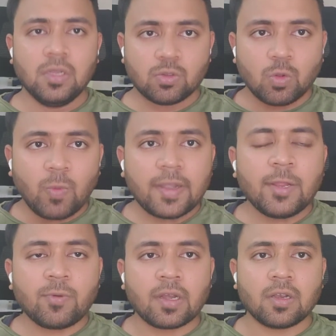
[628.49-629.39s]
So what
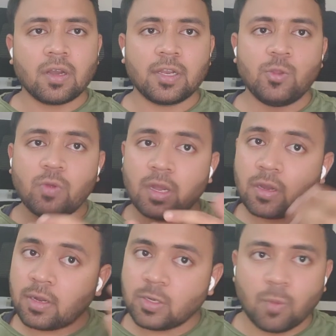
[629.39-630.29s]
you can learn? You can
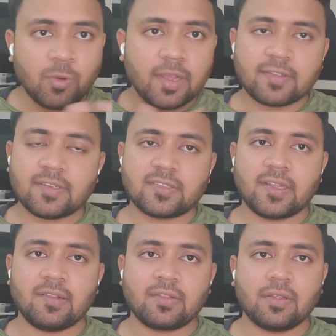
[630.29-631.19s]
learn communication
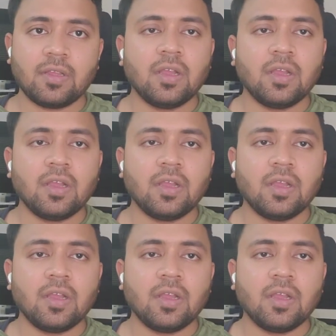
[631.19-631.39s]
skills.